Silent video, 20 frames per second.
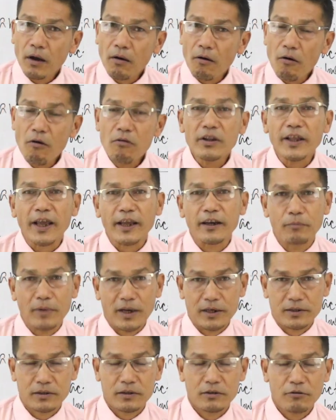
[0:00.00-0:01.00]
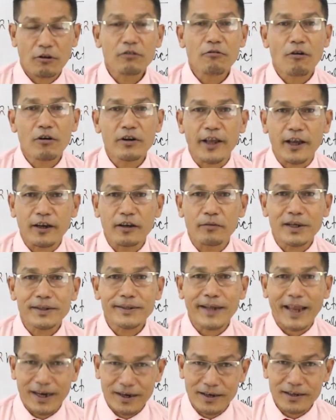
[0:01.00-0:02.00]
all the animals, not all the
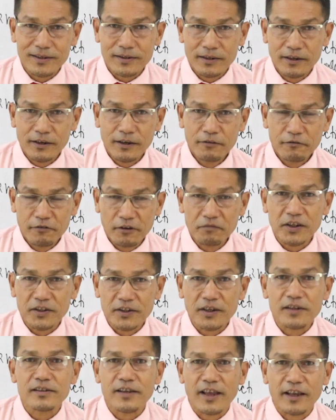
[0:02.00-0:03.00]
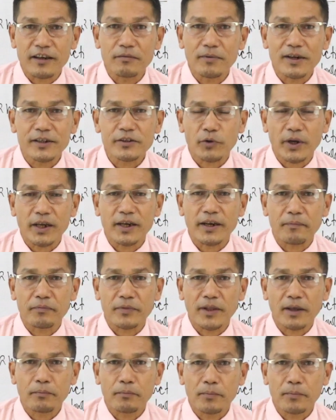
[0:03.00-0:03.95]
animals, at least 50-60 animals you can name them,